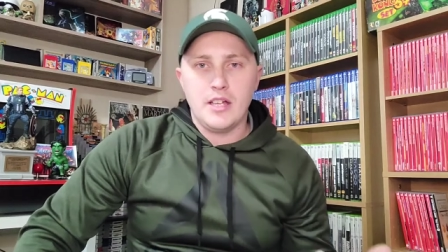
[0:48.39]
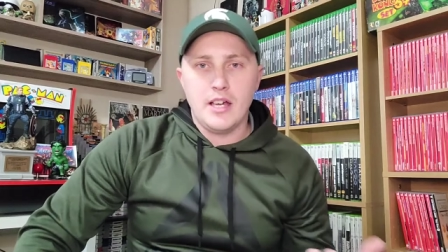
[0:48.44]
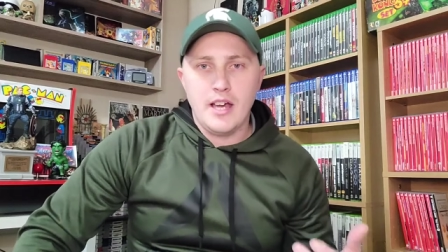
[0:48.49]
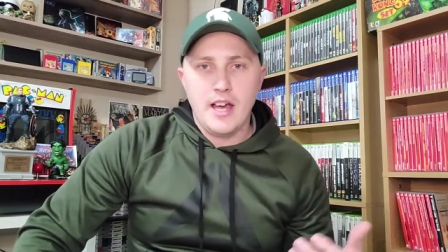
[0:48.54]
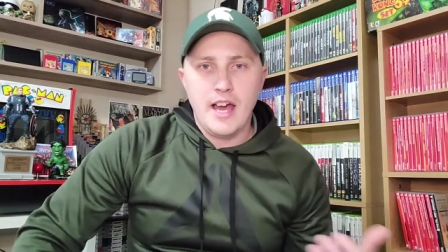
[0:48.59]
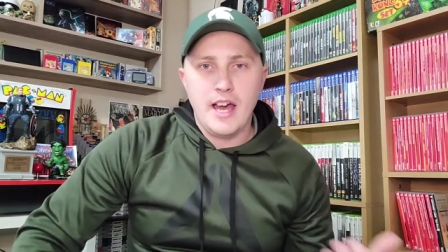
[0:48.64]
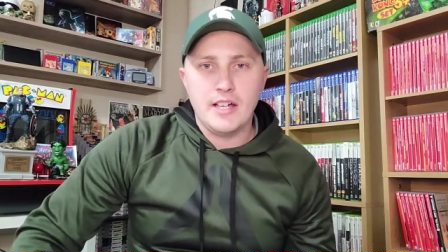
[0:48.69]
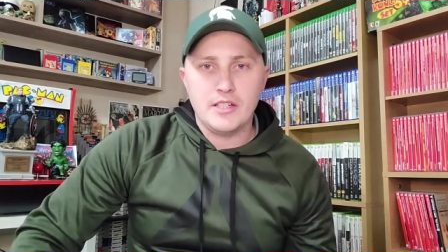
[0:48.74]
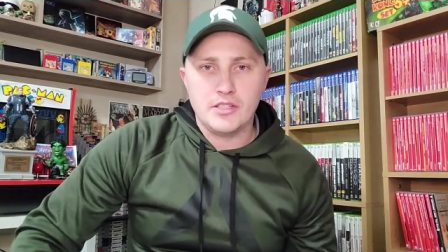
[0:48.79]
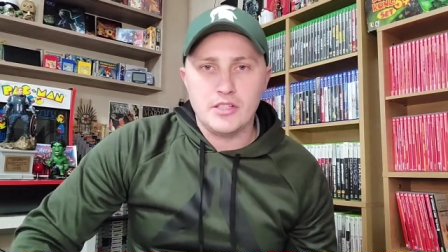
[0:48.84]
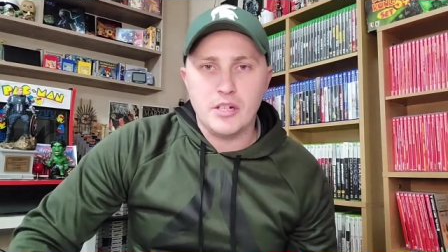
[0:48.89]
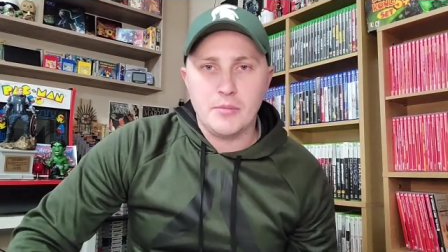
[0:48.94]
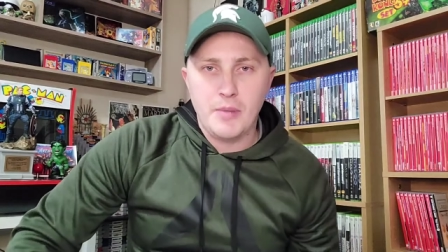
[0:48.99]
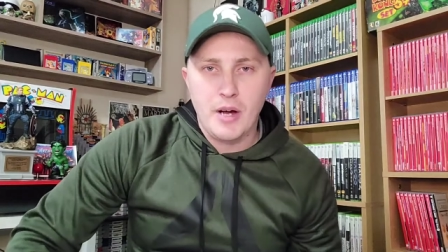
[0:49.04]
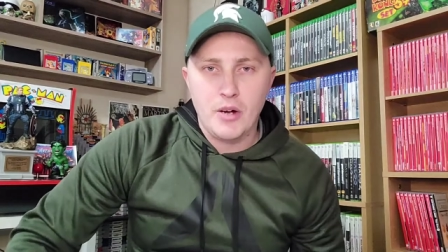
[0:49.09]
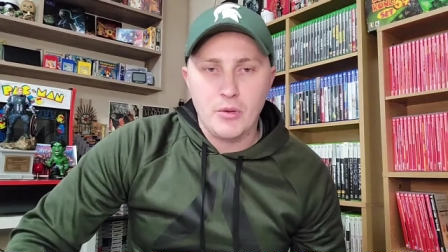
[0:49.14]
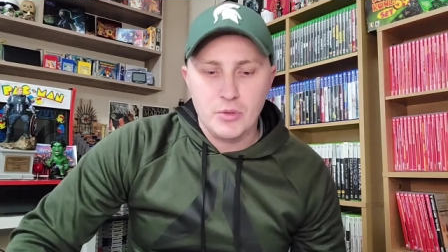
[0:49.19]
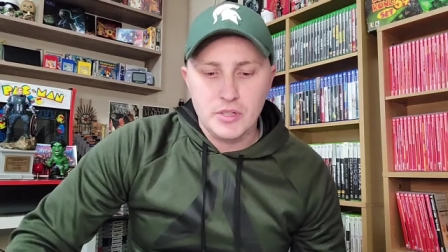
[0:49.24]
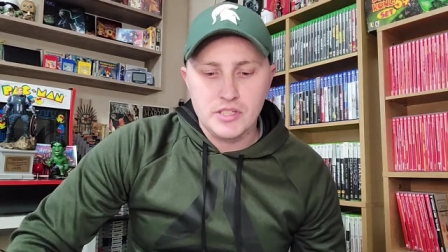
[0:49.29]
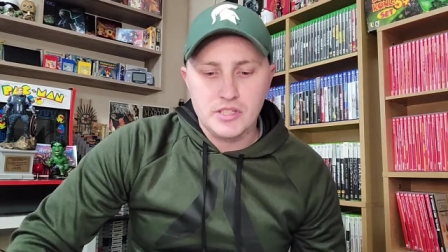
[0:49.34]
that has come
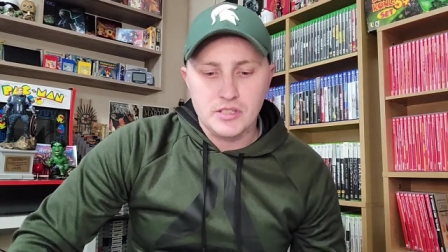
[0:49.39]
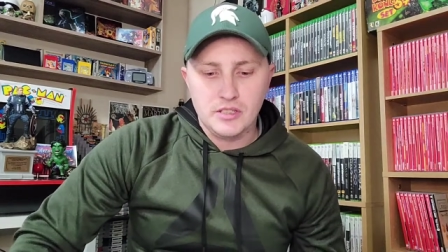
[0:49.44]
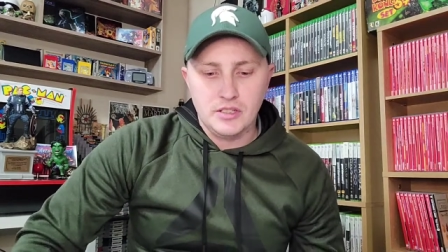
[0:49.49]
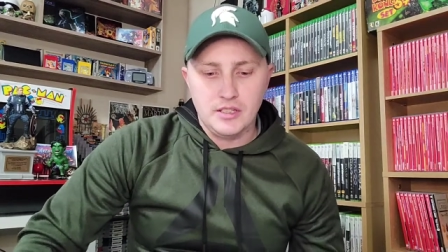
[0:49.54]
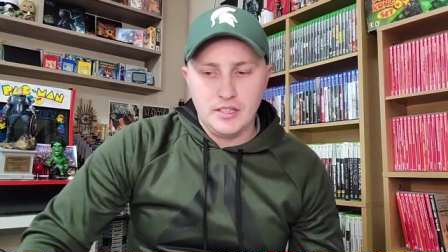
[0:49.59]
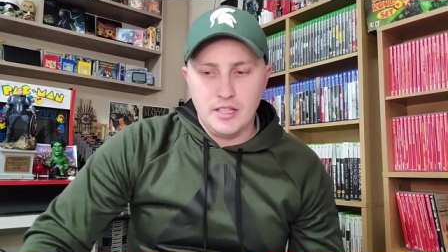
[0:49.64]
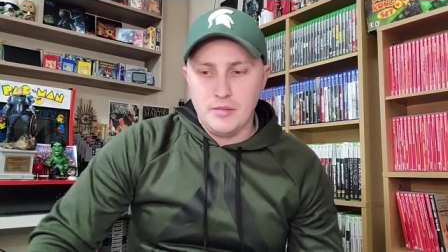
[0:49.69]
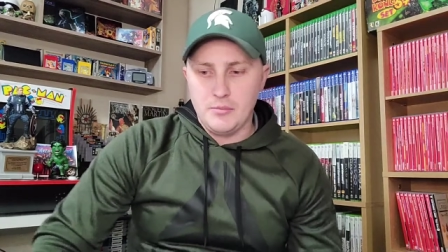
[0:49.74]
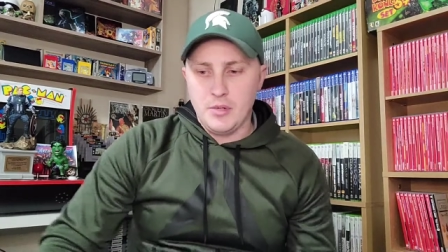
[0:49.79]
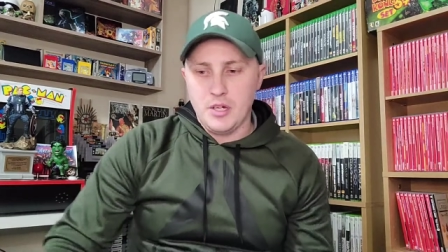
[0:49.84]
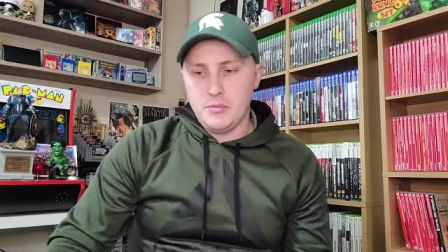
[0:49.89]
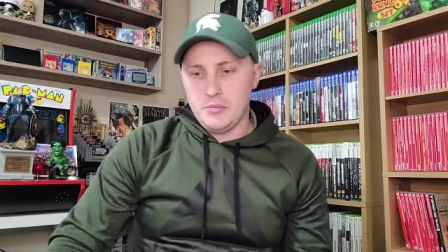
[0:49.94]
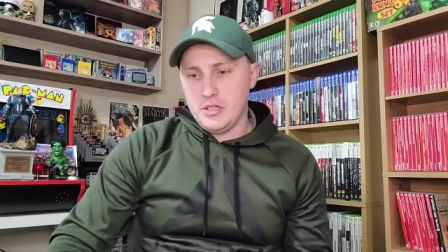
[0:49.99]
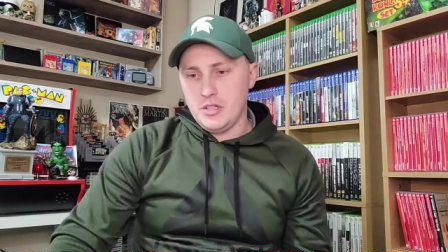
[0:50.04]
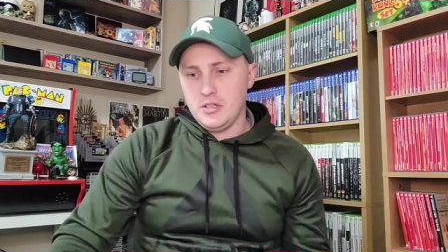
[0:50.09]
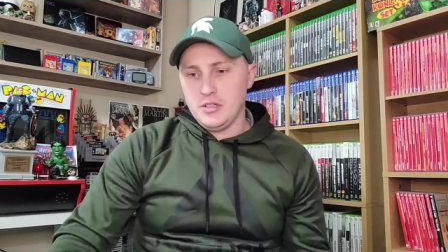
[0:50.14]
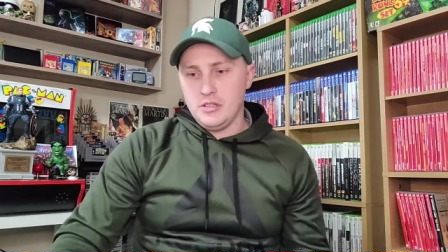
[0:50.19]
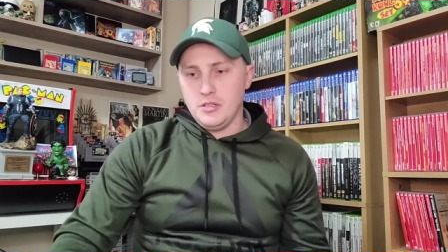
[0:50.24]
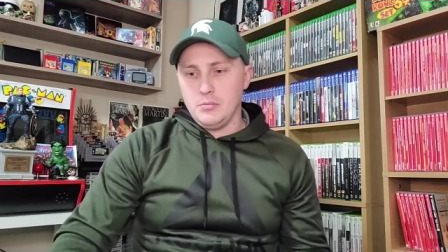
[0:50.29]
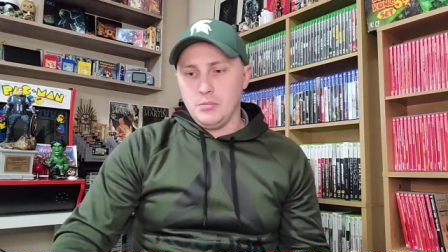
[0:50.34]
out recently that might be
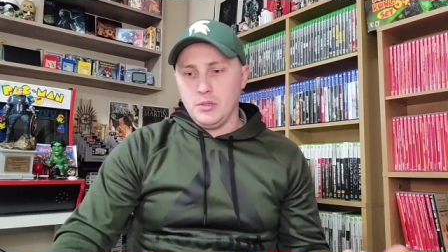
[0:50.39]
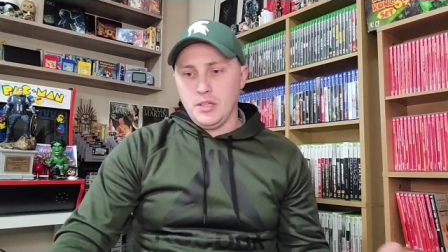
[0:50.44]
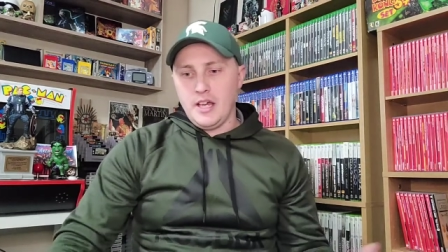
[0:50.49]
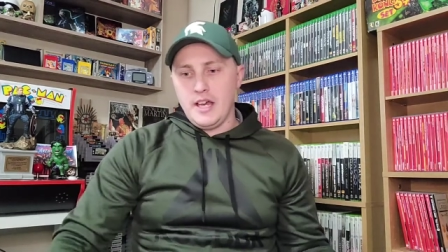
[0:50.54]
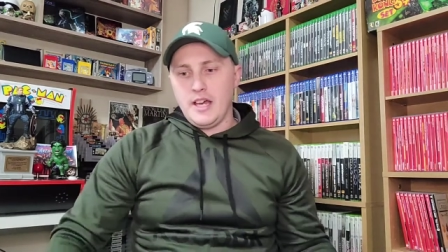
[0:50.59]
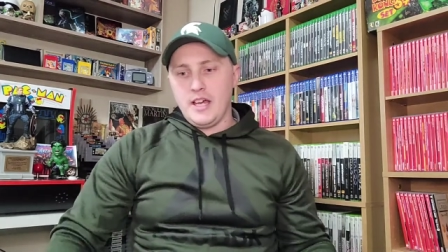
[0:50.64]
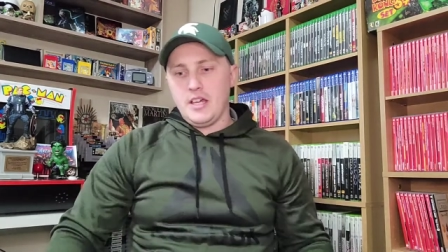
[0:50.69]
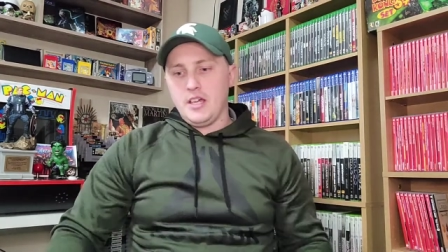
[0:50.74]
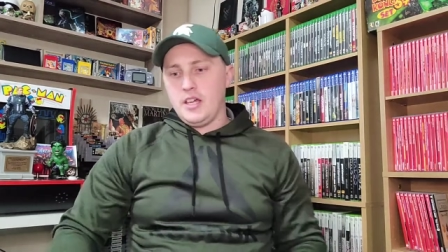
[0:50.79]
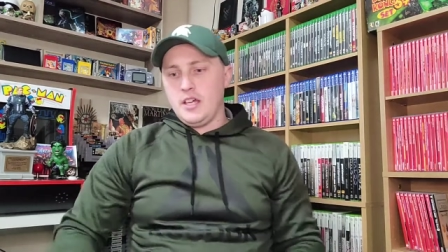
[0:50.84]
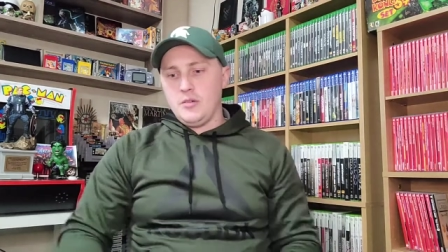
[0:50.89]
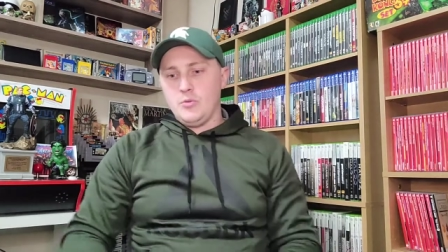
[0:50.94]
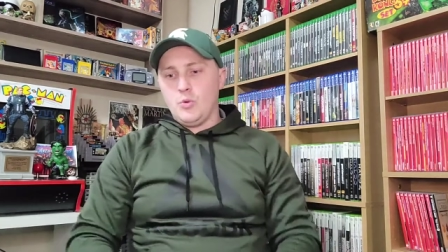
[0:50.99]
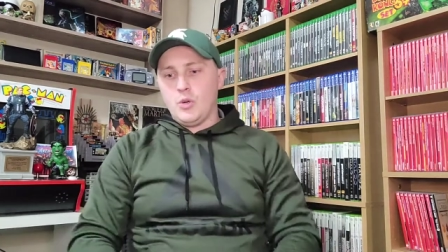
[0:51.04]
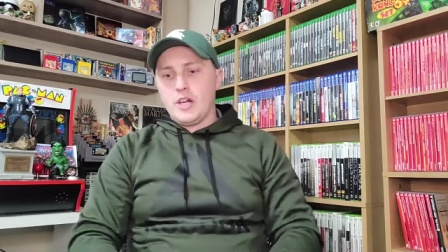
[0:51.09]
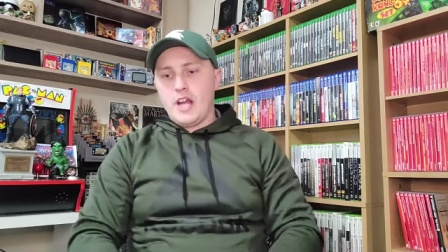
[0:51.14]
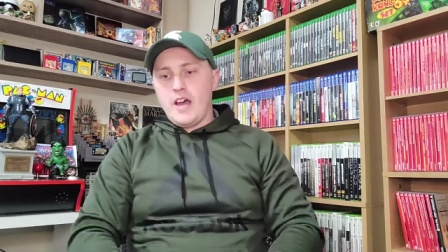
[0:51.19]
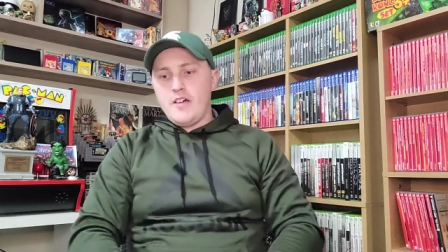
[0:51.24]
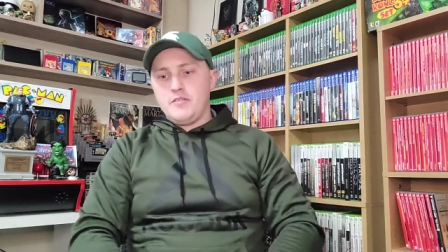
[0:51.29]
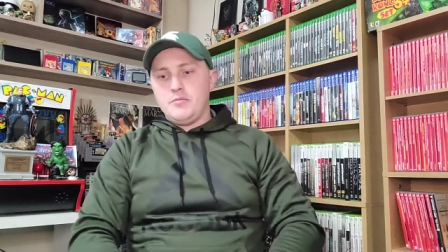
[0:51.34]
good to play and
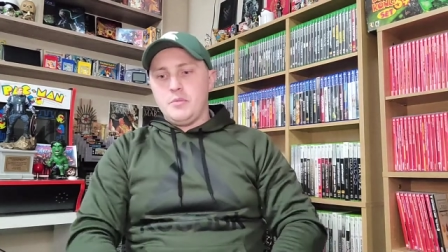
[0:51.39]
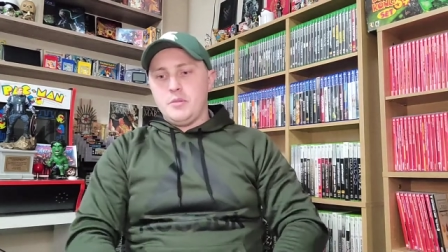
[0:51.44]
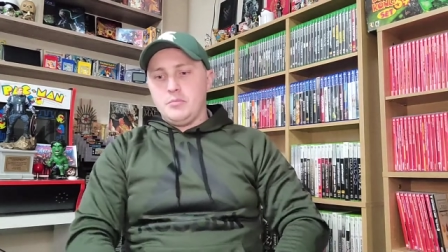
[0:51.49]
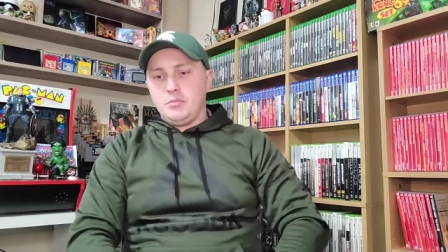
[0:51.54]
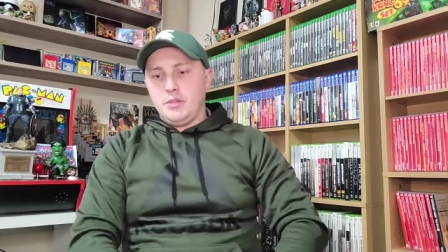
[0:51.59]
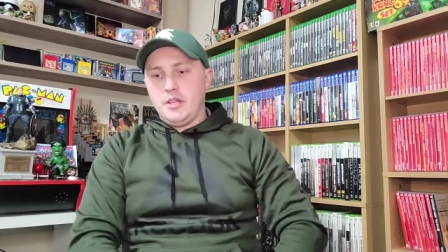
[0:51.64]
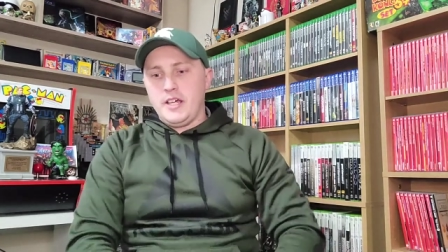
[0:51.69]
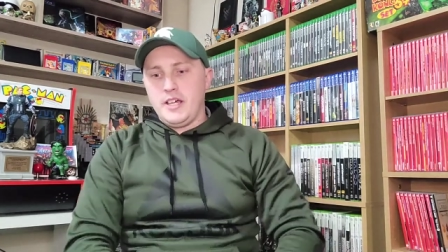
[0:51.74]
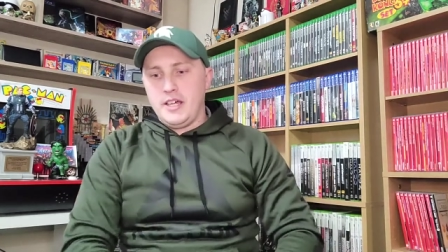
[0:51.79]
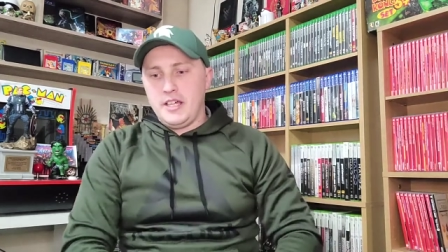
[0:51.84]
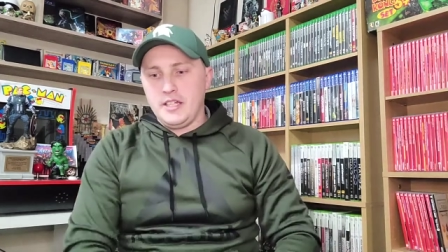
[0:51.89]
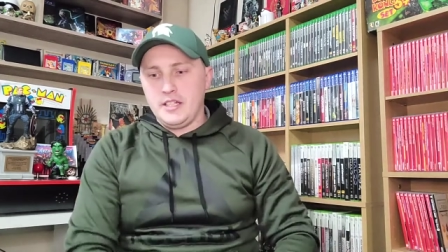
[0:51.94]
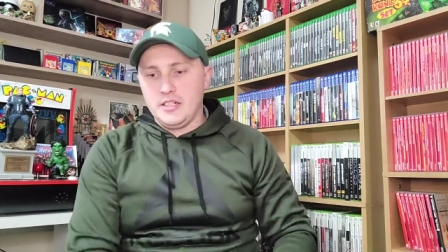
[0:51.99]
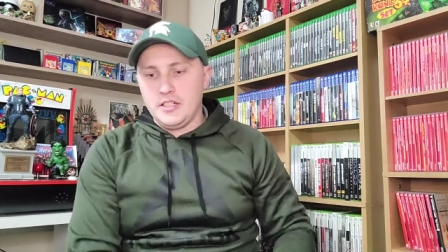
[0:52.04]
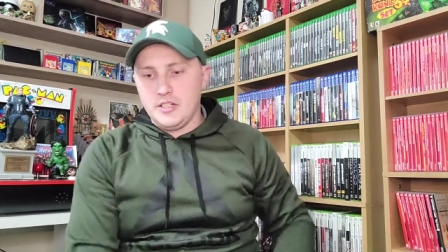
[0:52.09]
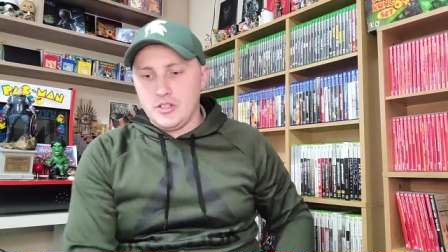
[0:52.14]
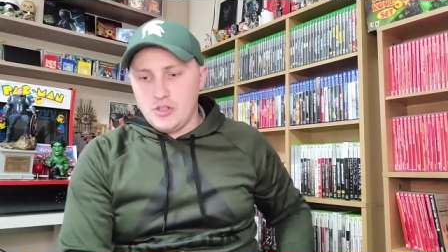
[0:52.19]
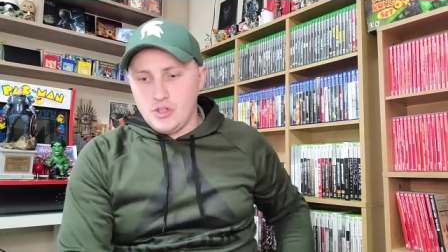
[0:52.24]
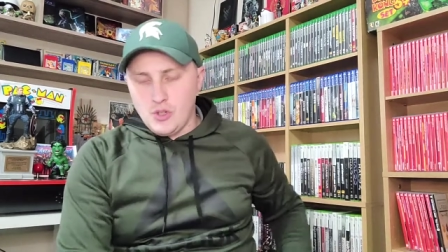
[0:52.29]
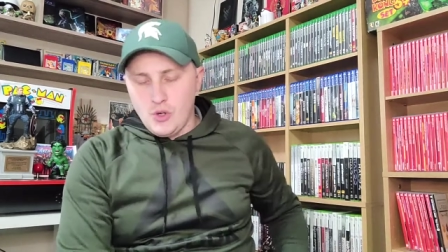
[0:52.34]
what I've been playing and
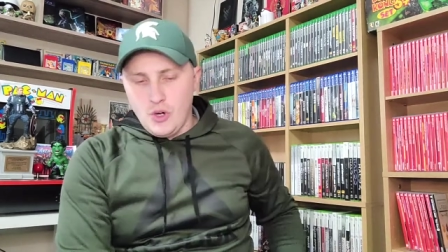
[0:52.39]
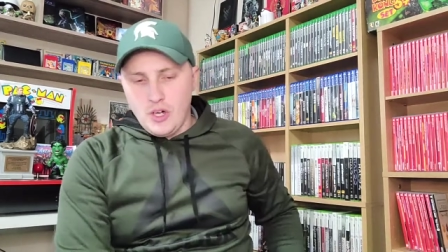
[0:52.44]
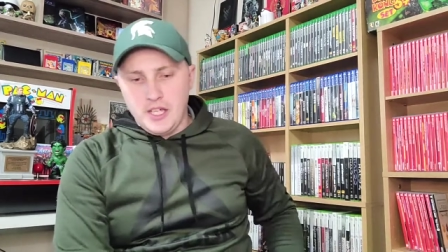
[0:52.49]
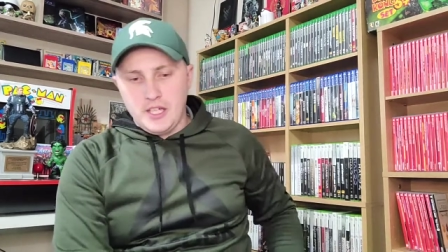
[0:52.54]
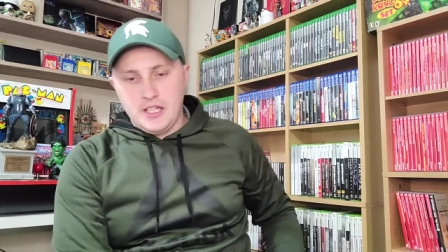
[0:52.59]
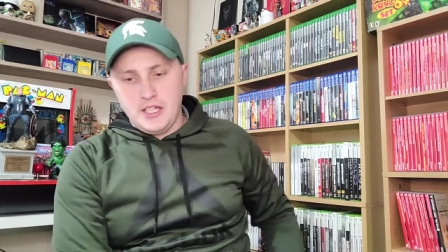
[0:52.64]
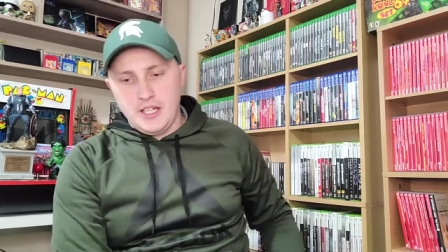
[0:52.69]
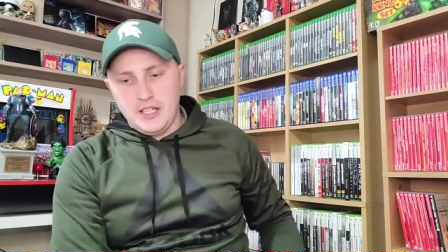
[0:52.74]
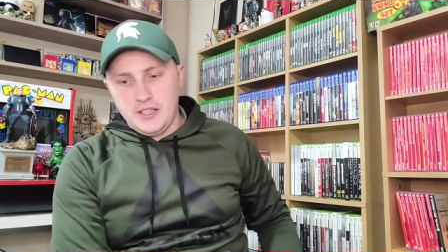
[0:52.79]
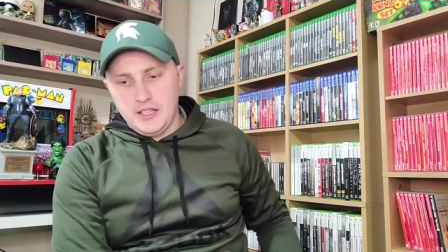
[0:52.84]
enjoying,